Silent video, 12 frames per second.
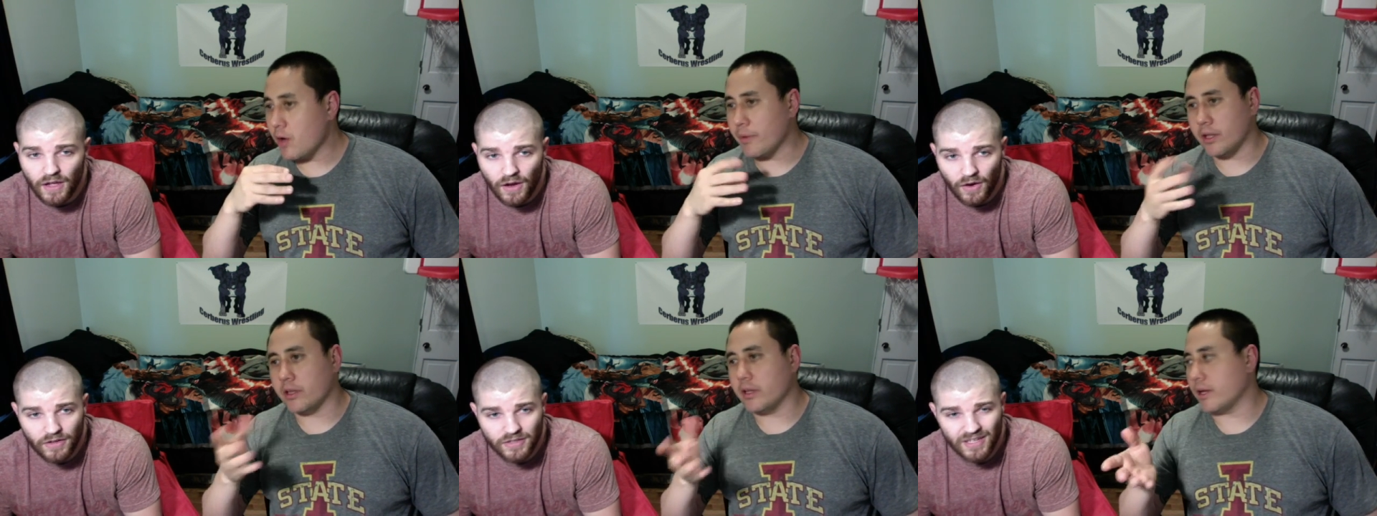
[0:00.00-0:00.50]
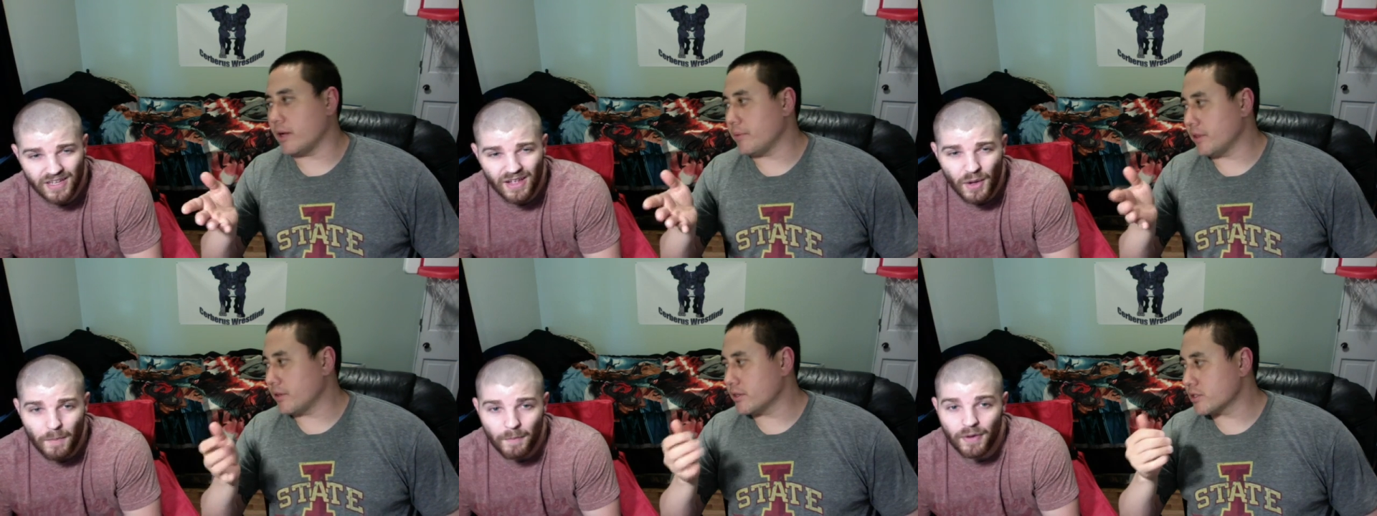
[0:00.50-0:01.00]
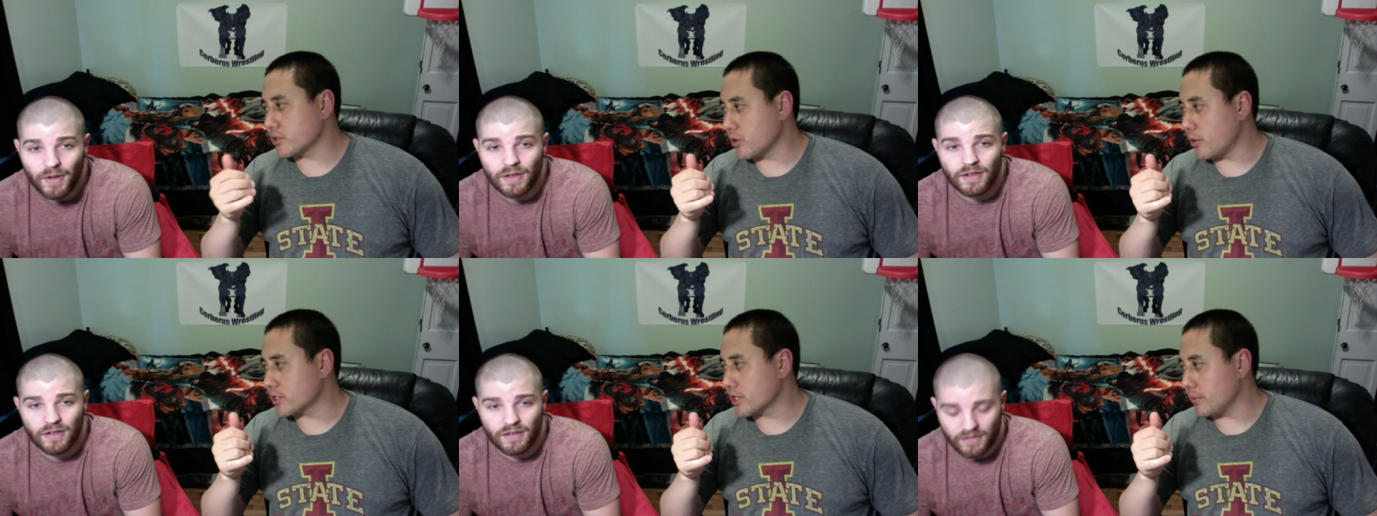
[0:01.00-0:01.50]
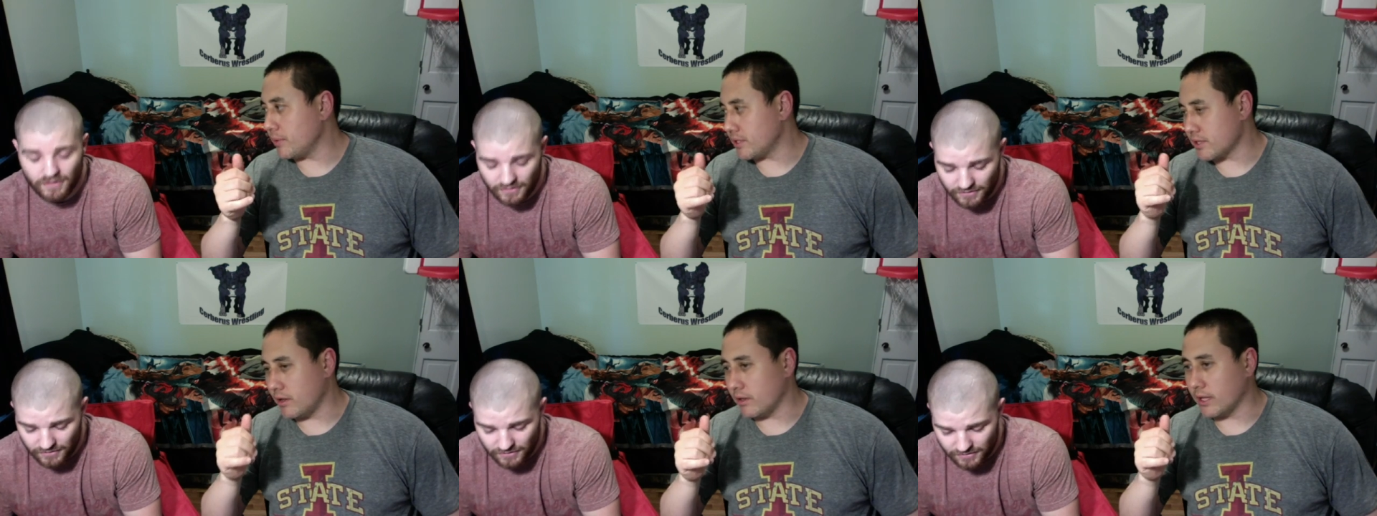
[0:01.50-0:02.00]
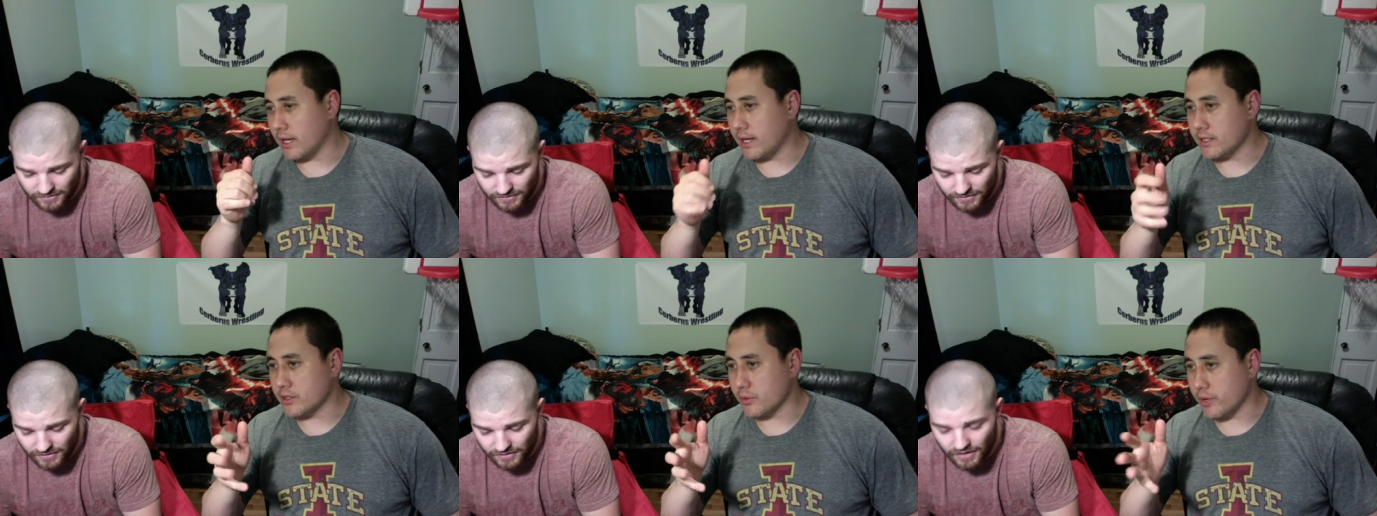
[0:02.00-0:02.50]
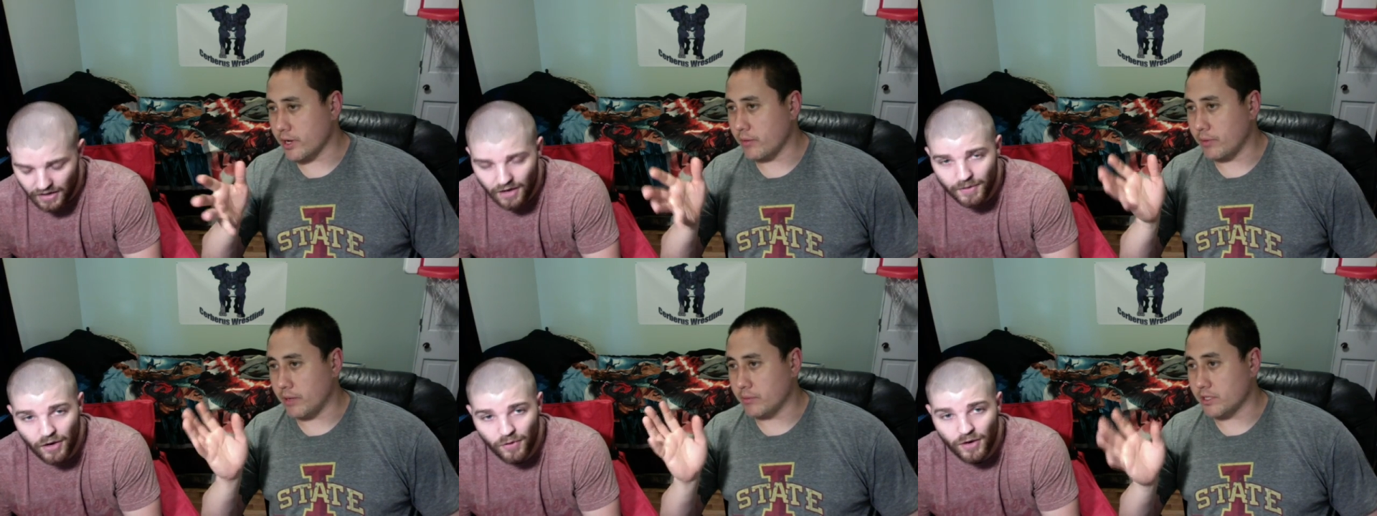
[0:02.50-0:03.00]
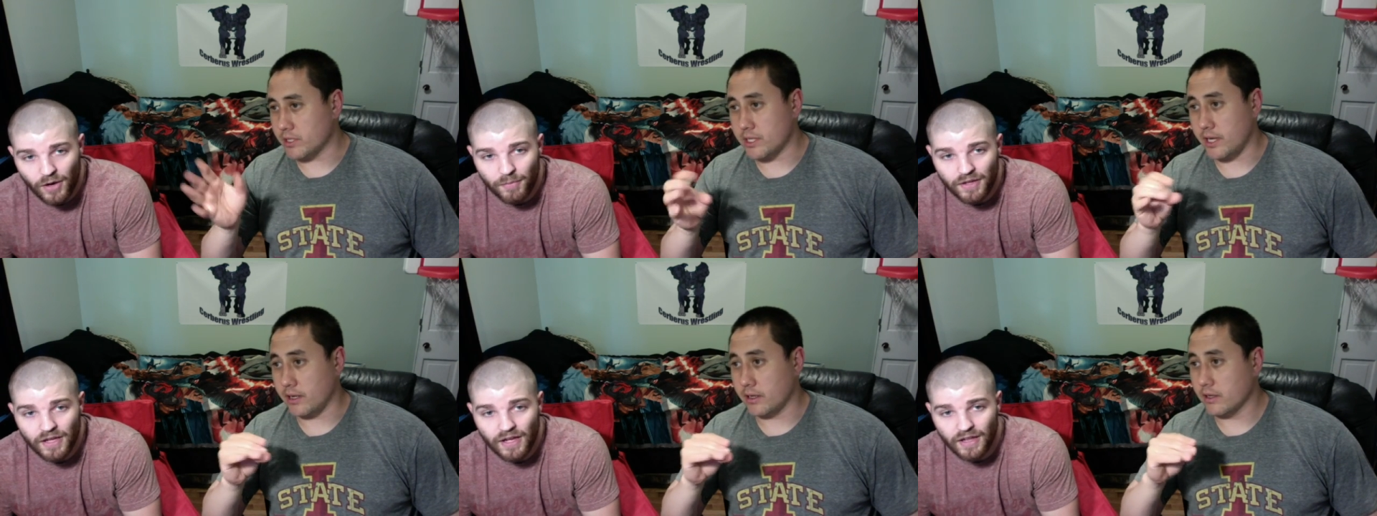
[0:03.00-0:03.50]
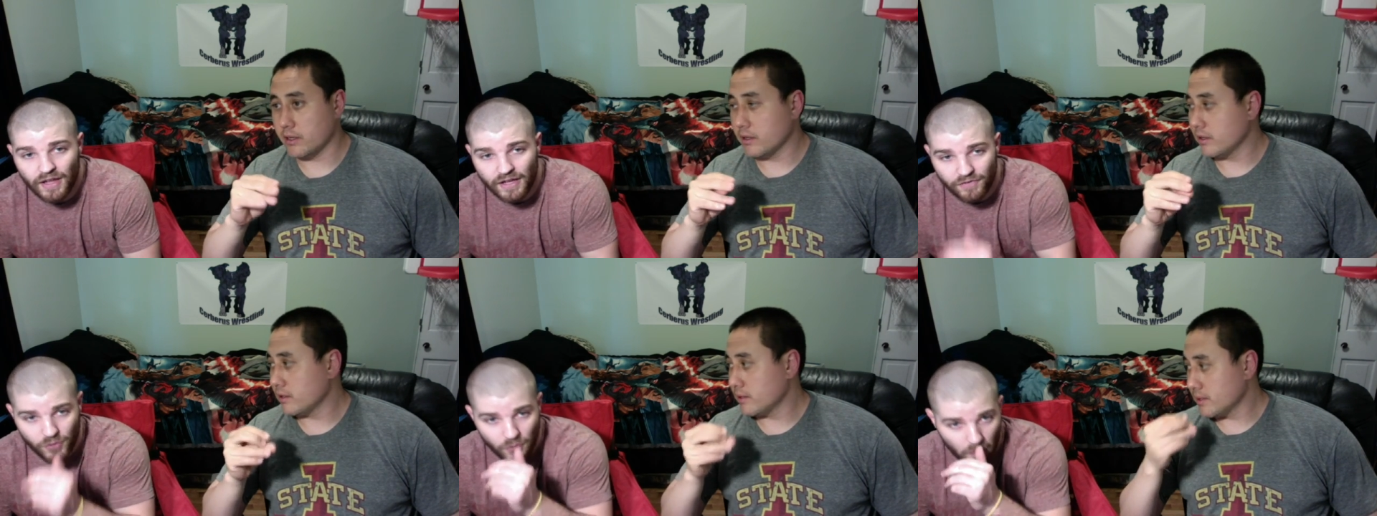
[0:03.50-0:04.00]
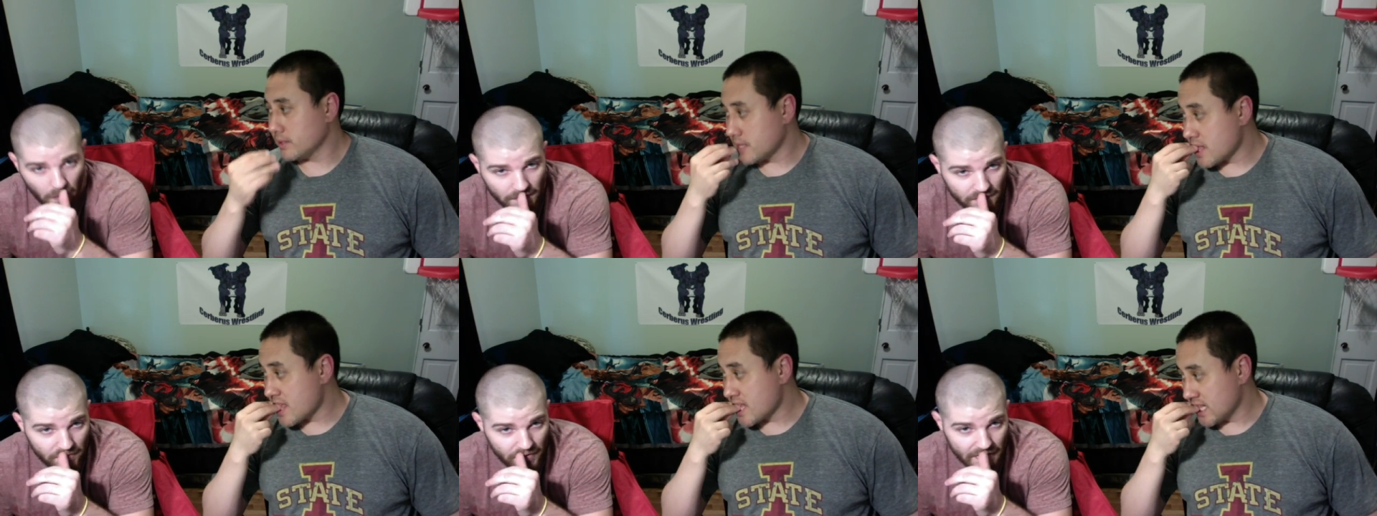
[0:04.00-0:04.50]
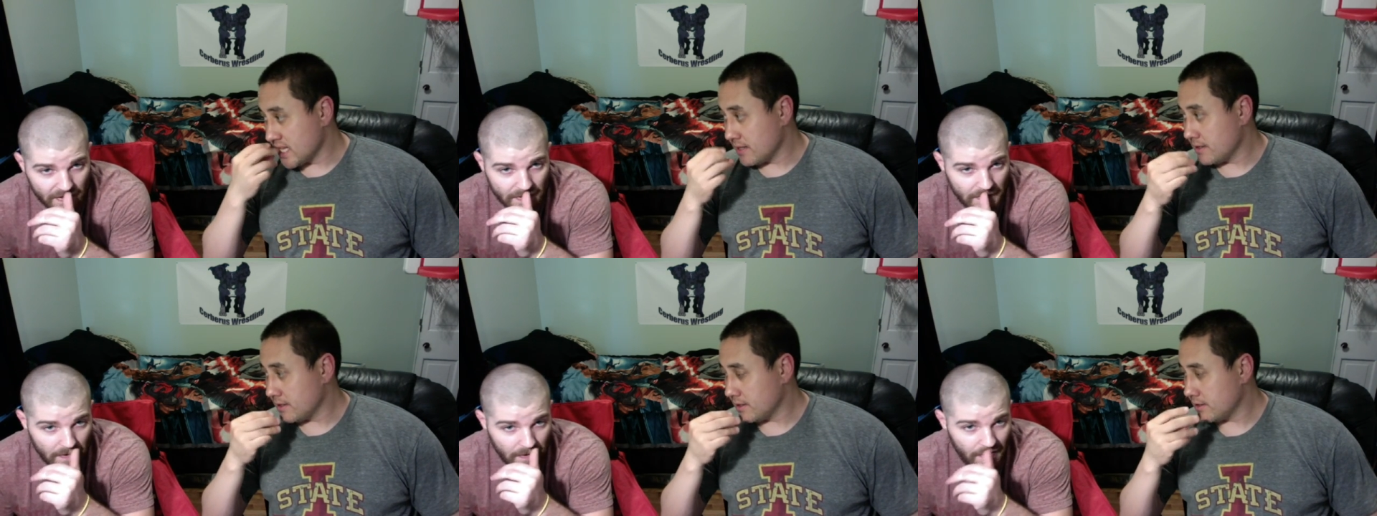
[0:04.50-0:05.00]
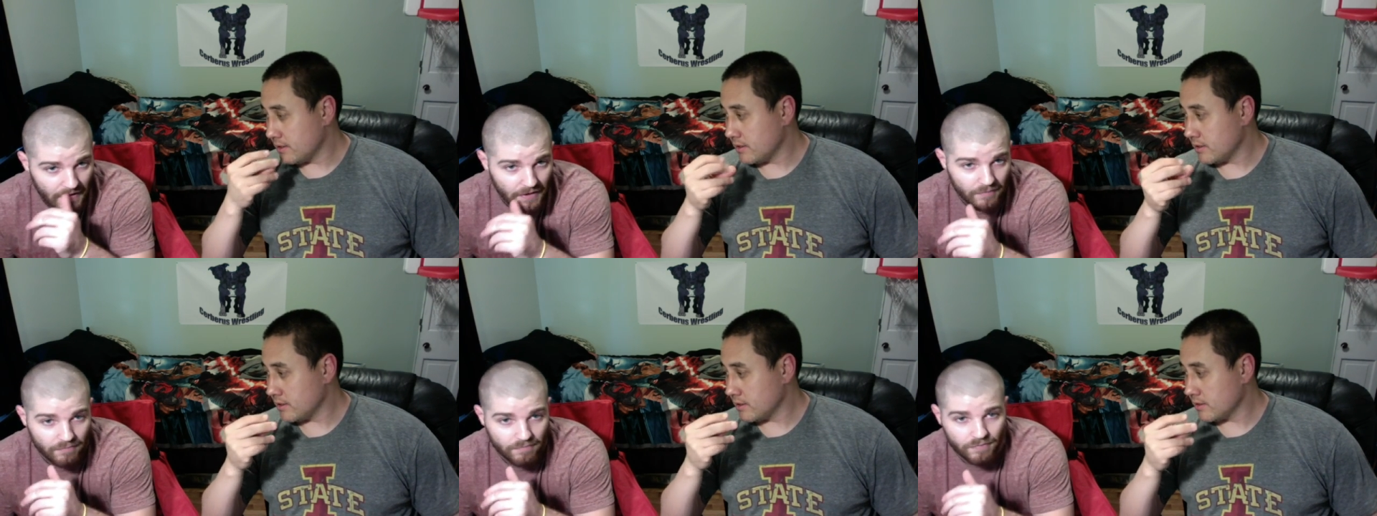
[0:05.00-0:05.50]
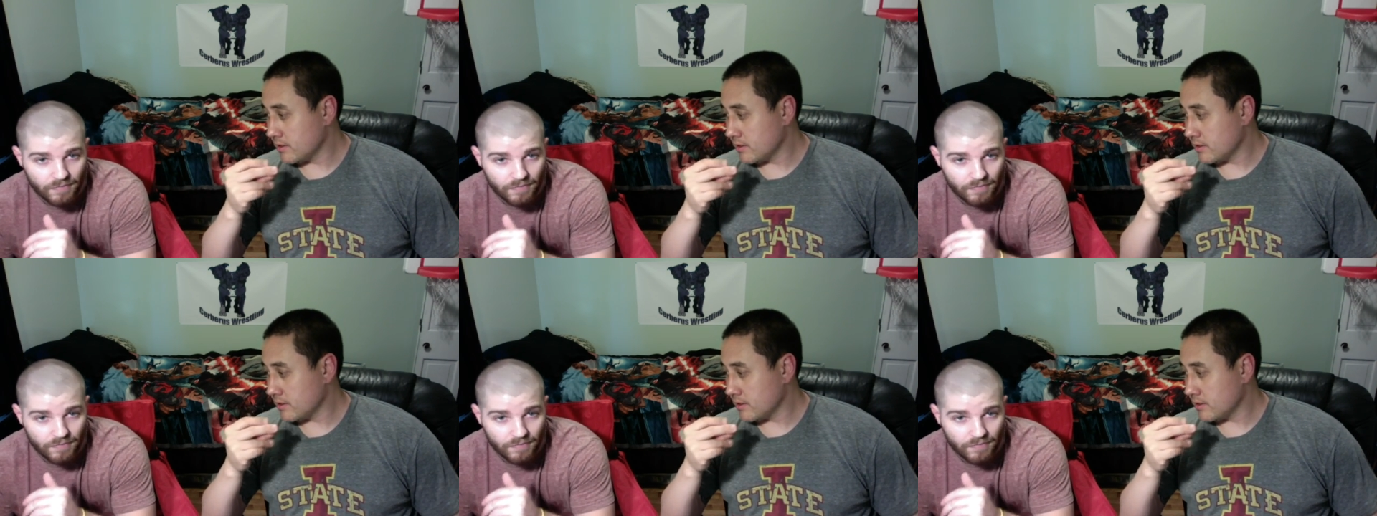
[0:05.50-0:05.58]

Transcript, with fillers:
Speaker 1: I mean, I yeah, say, I mean, there's but, always going to be solid guys around. I mean, around, but yeah,
Speaker 2: like if you want to be, um,